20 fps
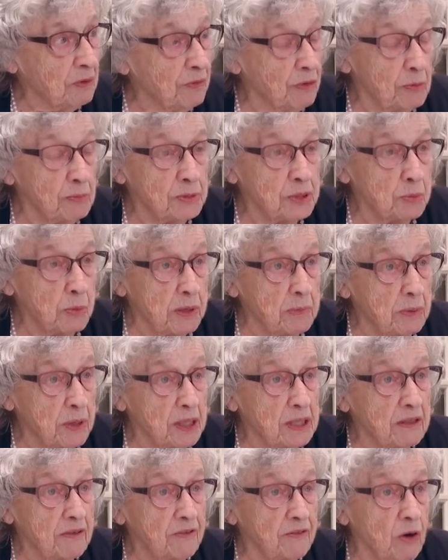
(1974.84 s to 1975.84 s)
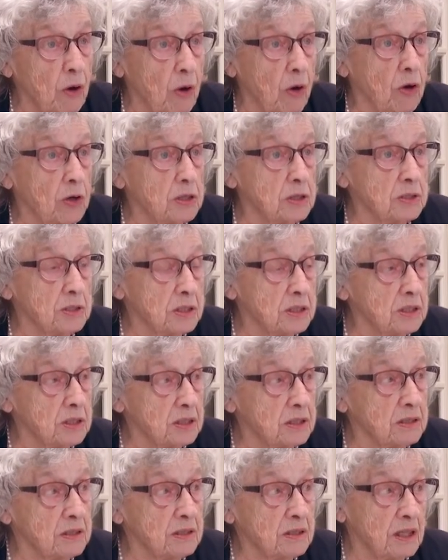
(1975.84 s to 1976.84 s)
from sweeping the floors
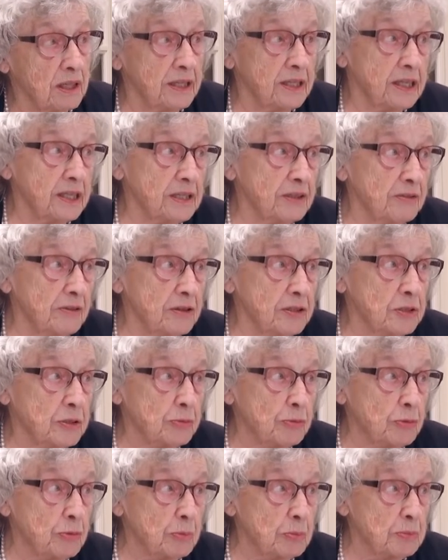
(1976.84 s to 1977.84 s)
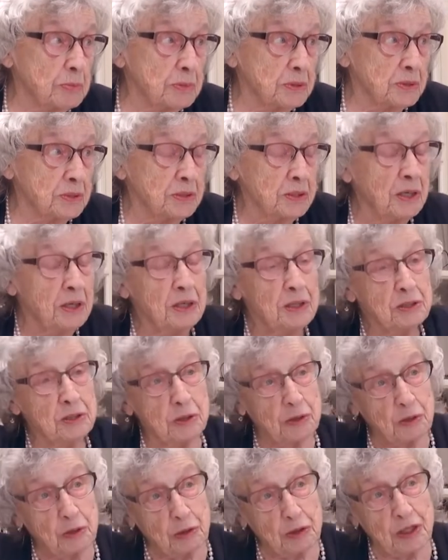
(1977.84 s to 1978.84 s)
and cleaning the restrooms
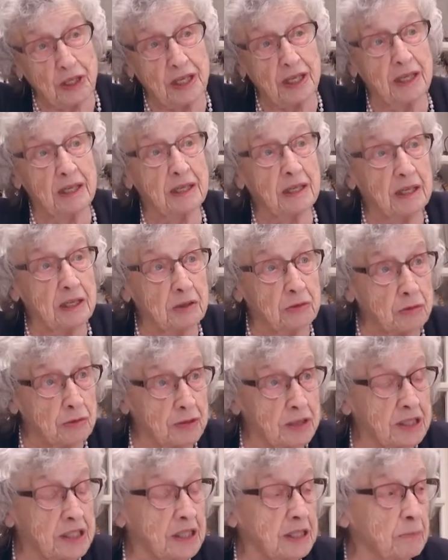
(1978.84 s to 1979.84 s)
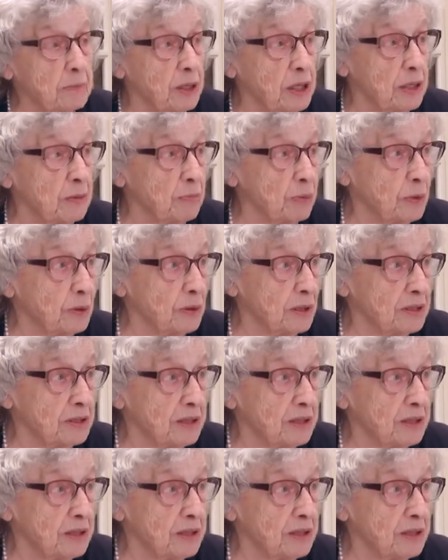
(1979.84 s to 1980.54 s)
to cooking and greeting people.